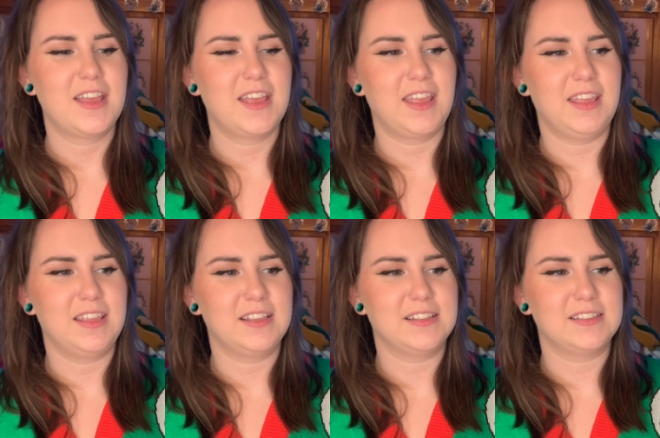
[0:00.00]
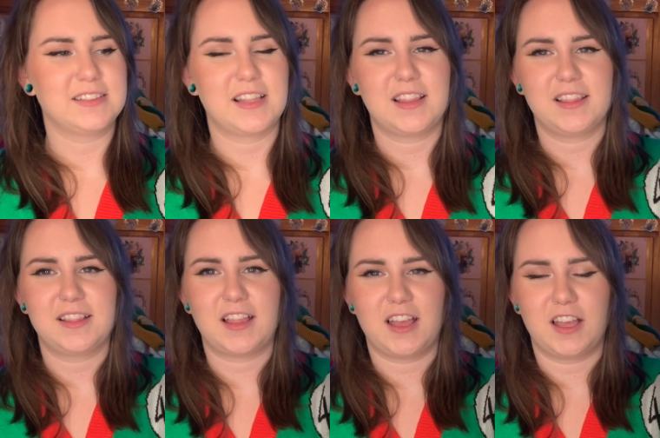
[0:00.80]
is
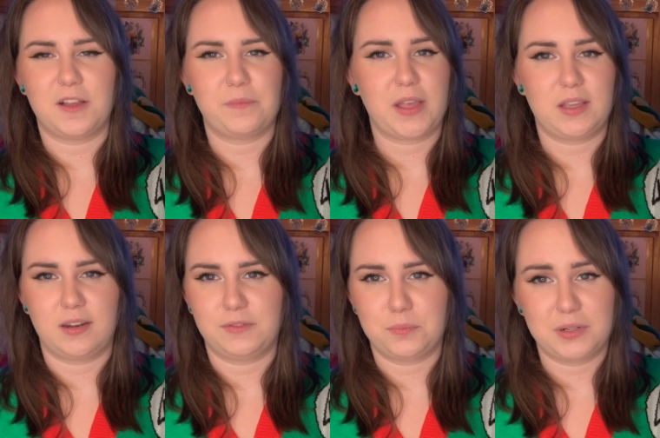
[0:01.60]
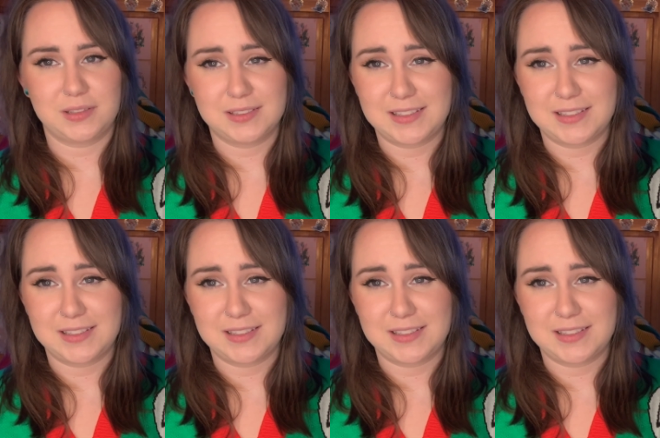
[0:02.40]
um, I can never pronounce